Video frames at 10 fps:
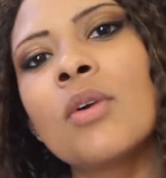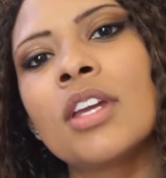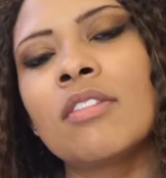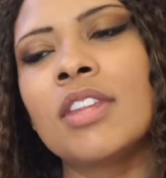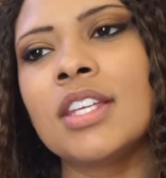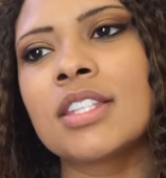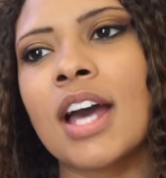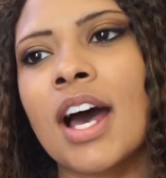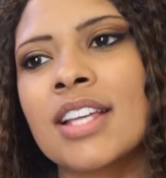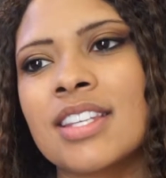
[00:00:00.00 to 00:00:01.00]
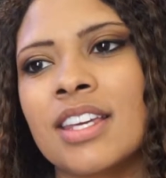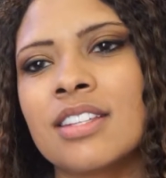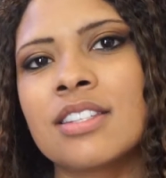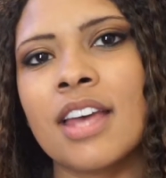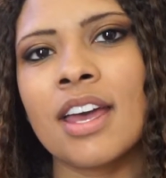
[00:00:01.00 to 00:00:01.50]
give these guys
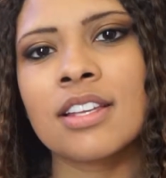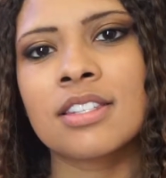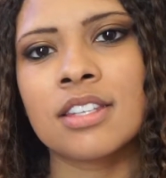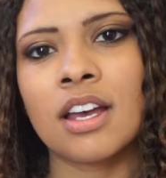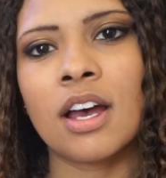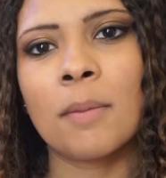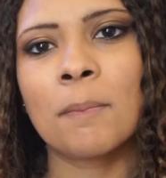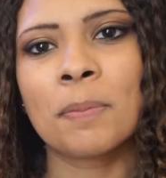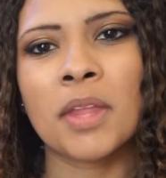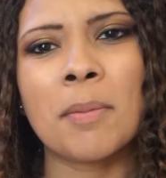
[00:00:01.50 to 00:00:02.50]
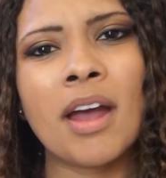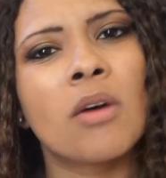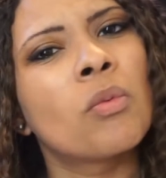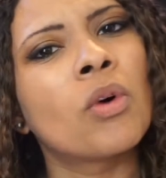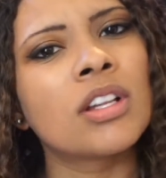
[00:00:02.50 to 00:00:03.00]
insects
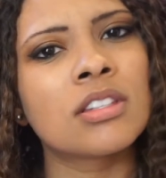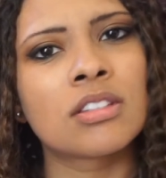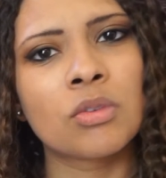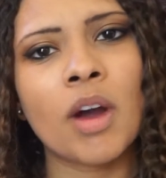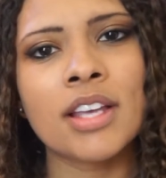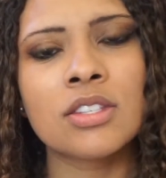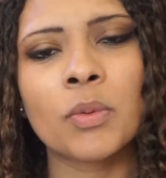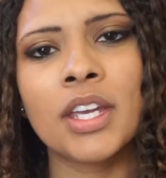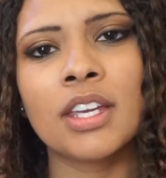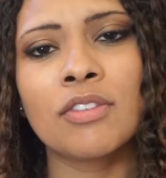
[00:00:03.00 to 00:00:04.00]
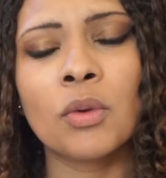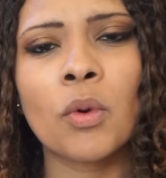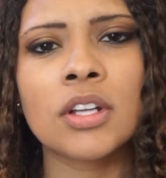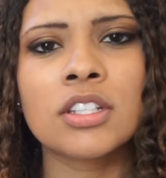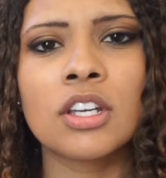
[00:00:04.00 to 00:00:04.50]
about once, twice a week if you
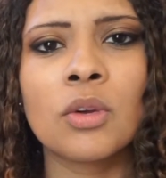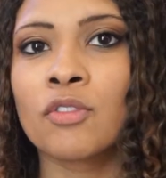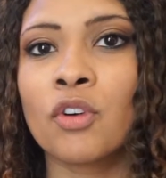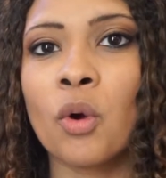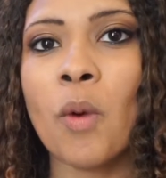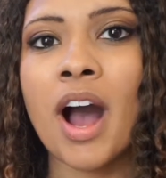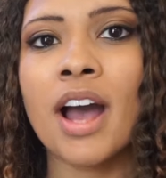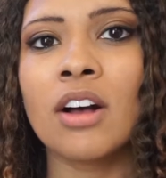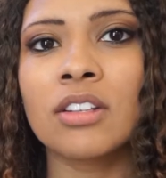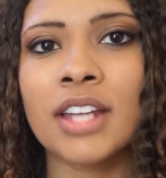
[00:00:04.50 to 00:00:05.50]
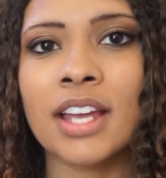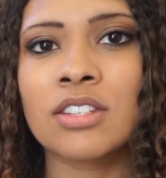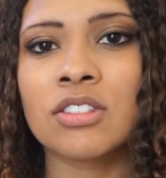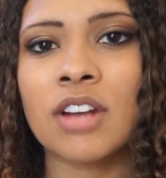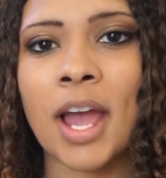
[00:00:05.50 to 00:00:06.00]
want to. For a while,
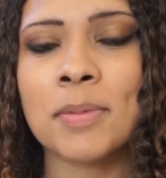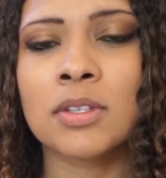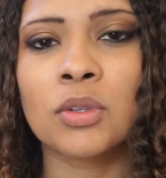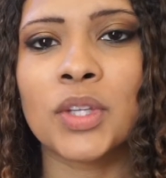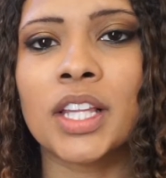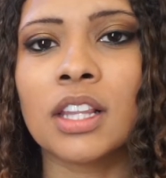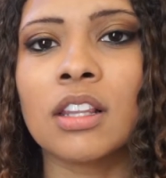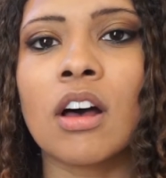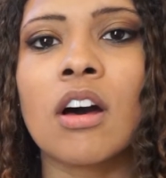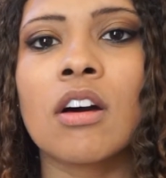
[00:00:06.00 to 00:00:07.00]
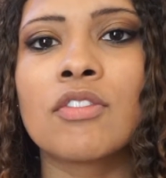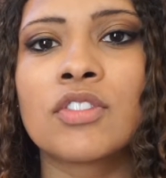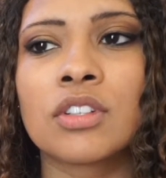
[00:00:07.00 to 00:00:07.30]
Dexter absolutely loved